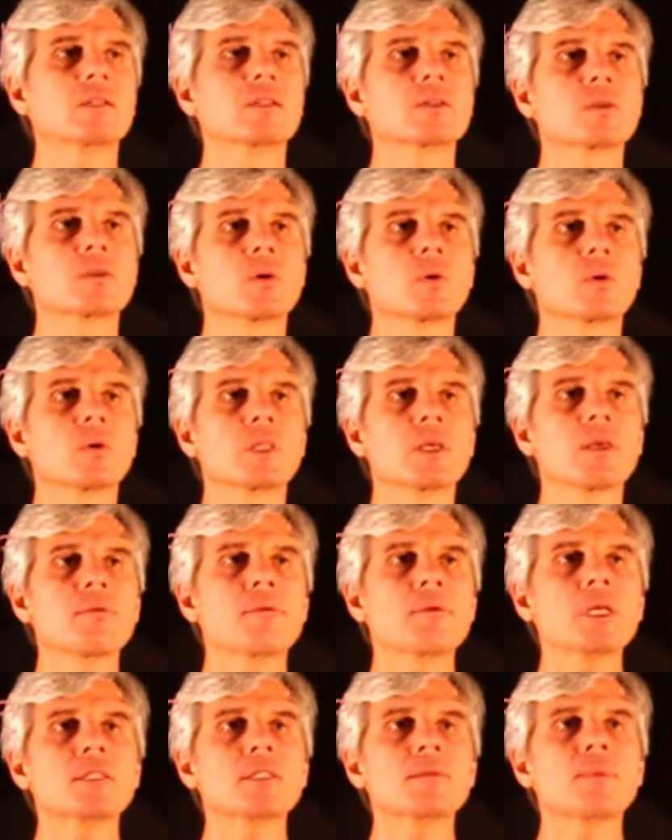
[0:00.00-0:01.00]
so in a
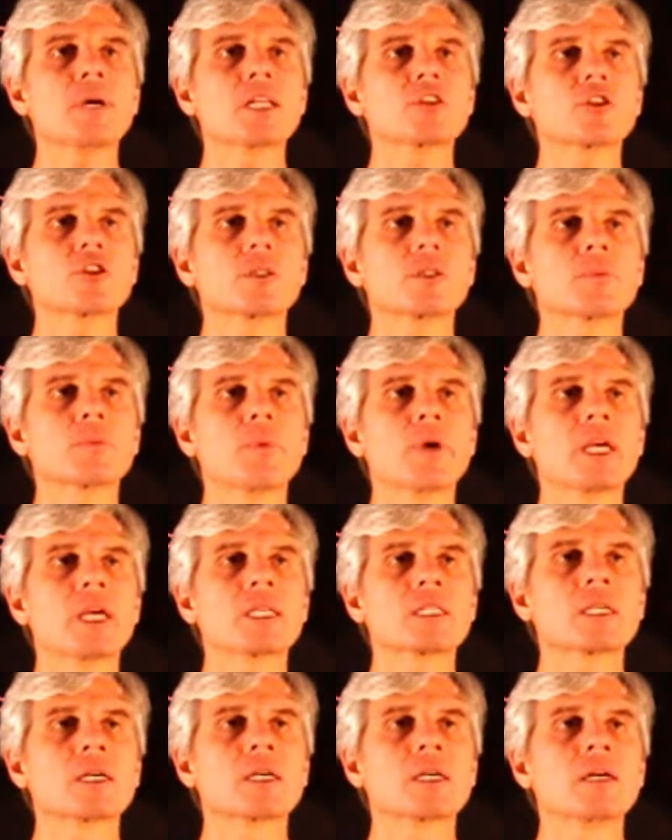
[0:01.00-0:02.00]
three-dimensional
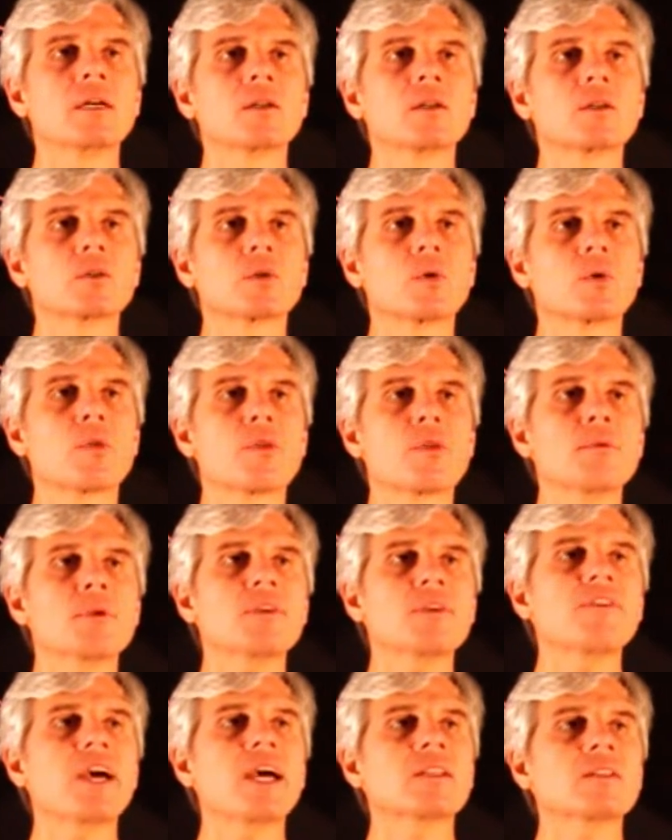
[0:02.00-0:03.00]
space, so three
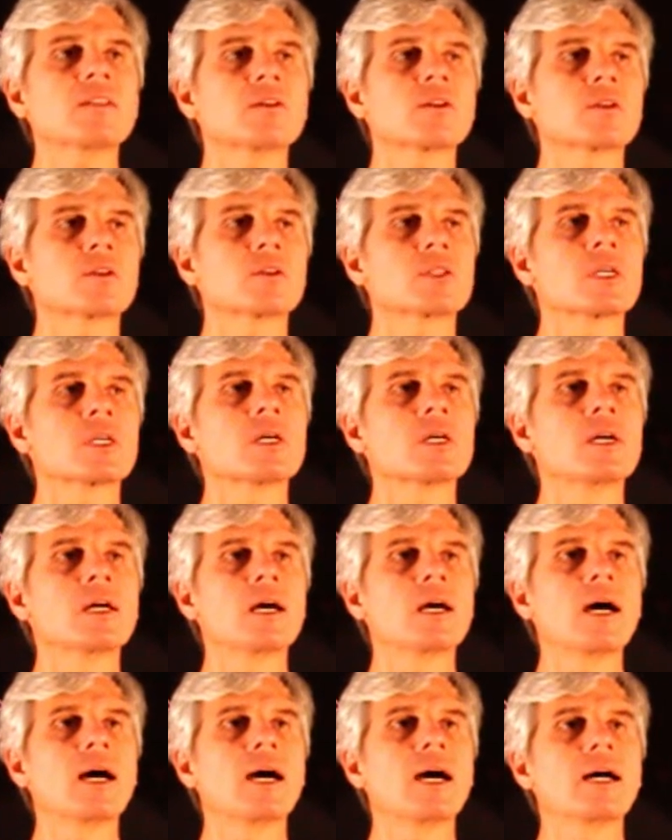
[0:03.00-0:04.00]
vectors
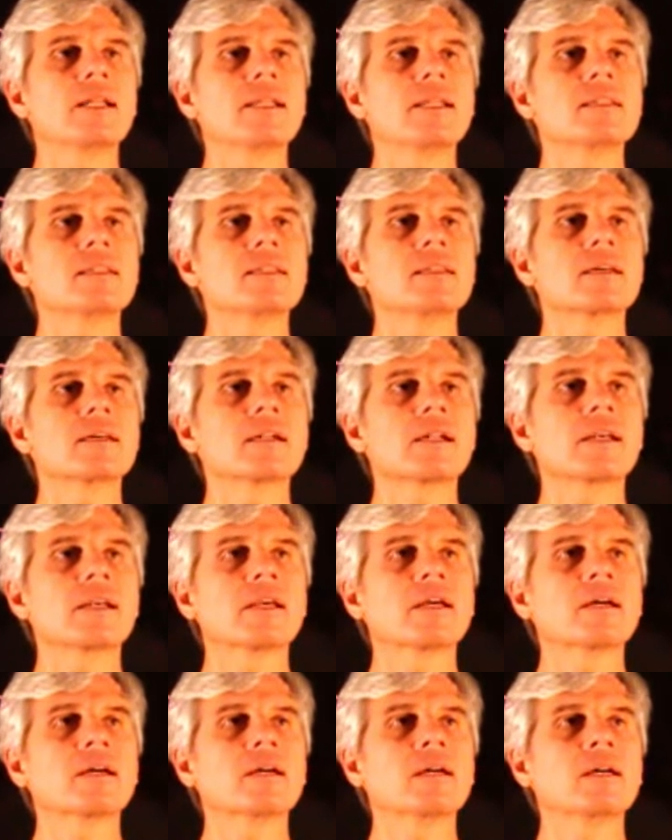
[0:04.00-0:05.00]
are
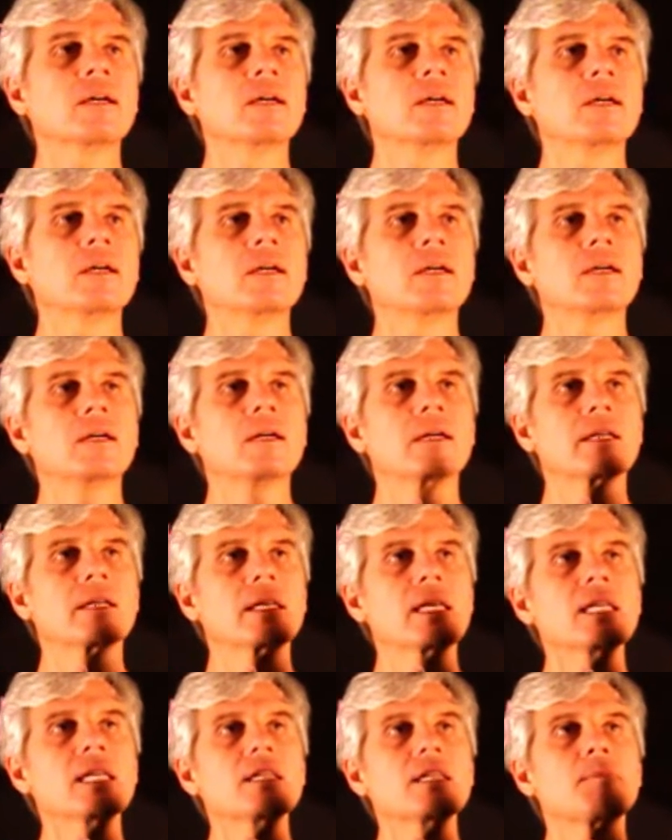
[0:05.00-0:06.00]
linearly
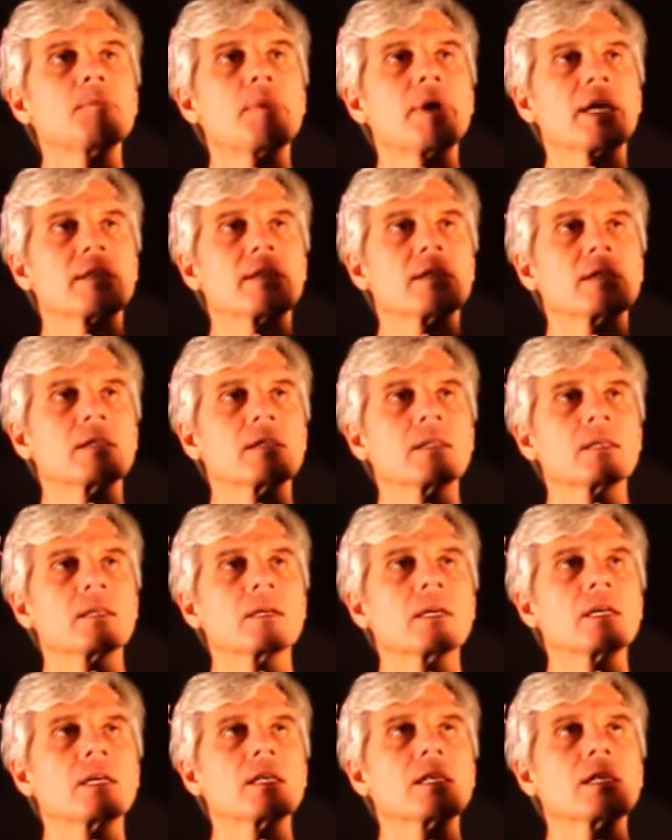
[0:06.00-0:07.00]
independent
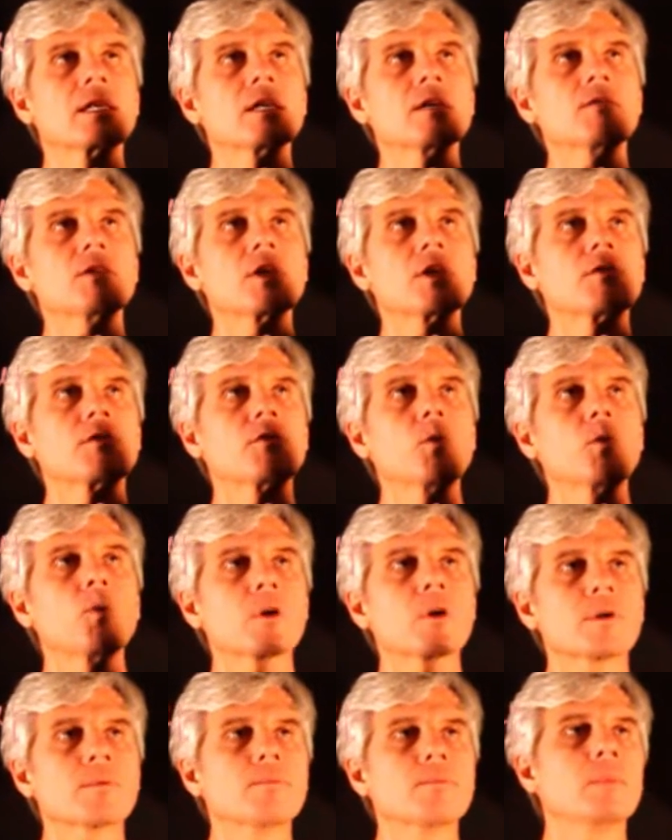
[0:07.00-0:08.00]
if they
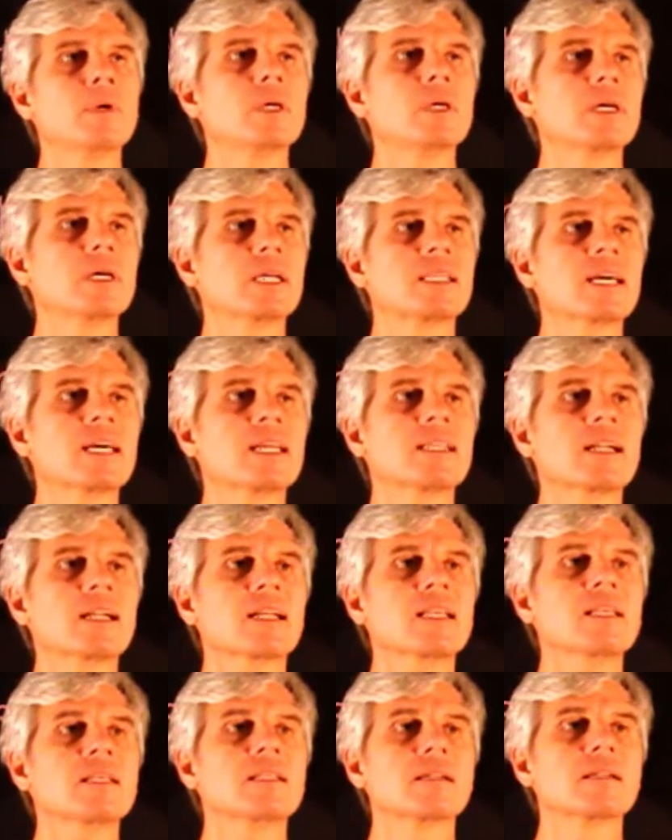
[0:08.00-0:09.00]
form a
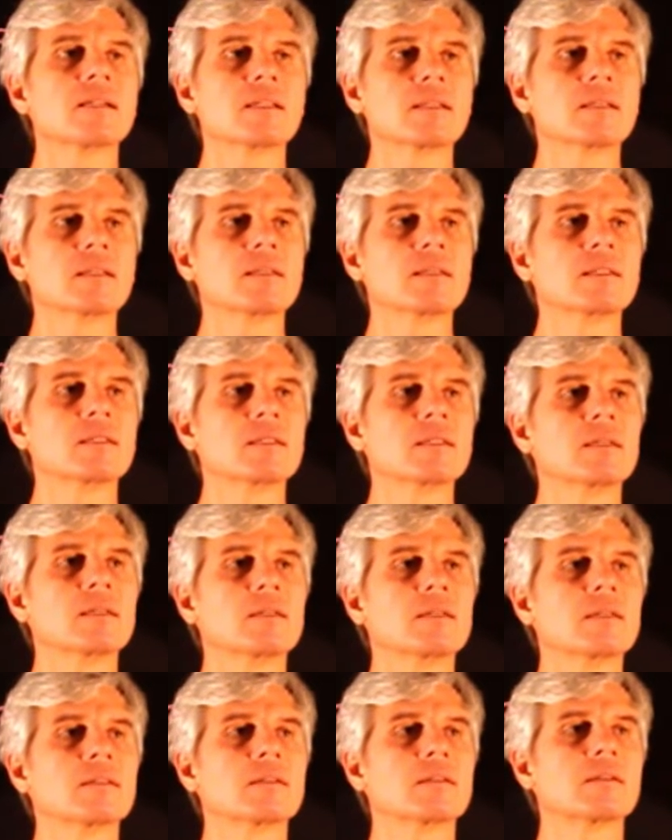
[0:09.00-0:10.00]
tetrahedron.
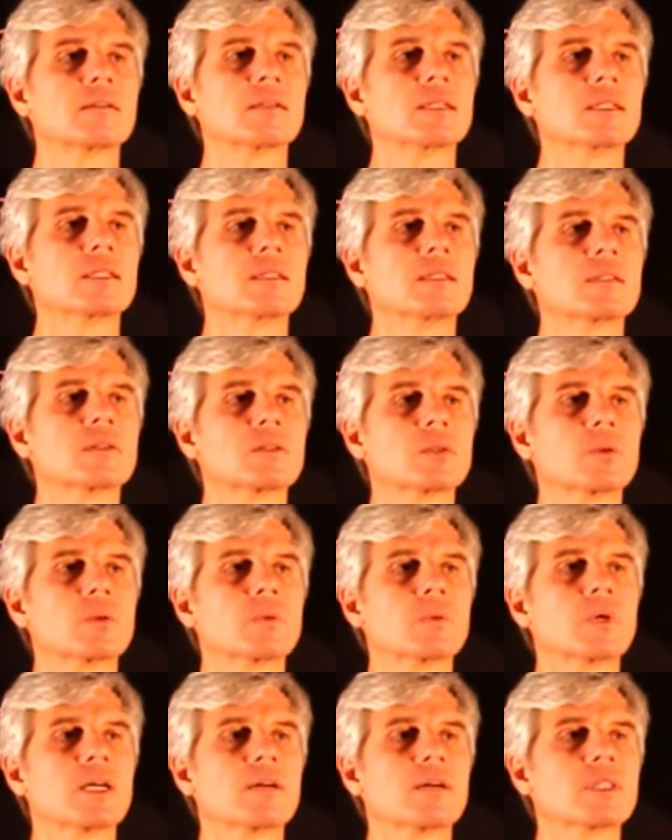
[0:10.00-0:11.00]
Right? So
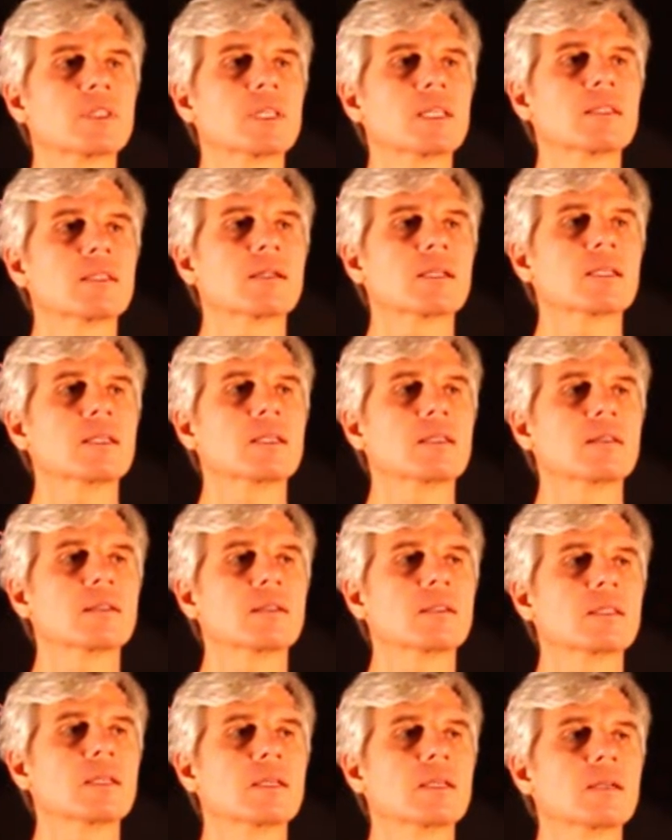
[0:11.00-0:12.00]
we have
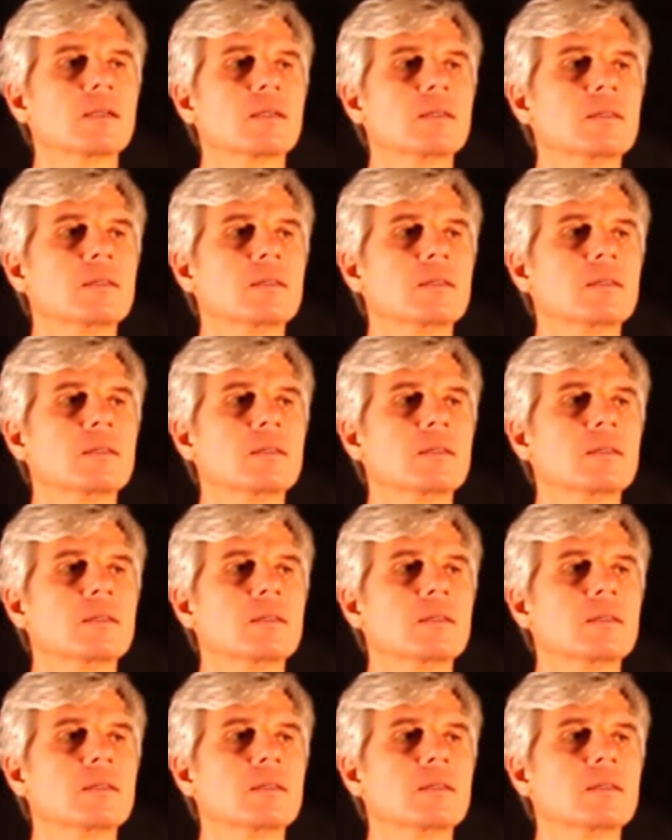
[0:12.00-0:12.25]
tetrahedron here.